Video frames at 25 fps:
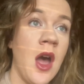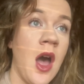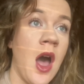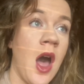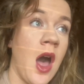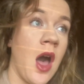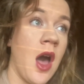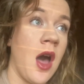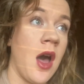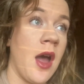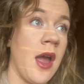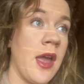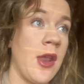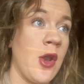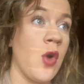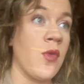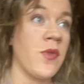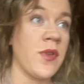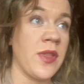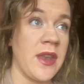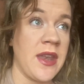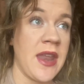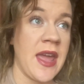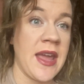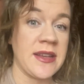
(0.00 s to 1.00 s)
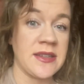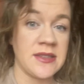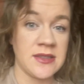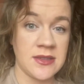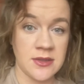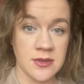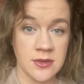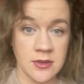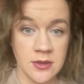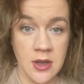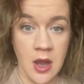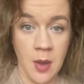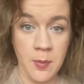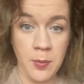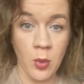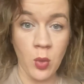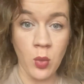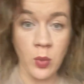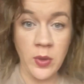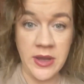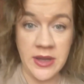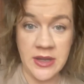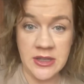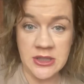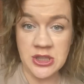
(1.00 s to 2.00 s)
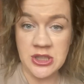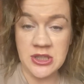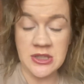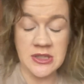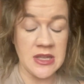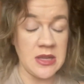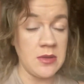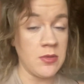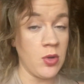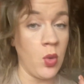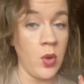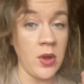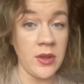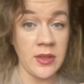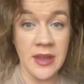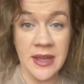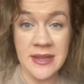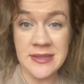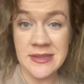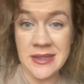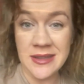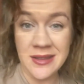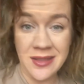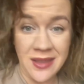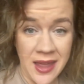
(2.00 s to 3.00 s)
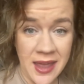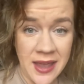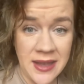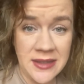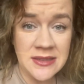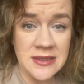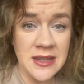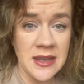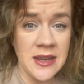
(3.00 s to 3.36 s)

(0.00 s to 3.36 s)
and over the next couple weeks, just keep going less and less.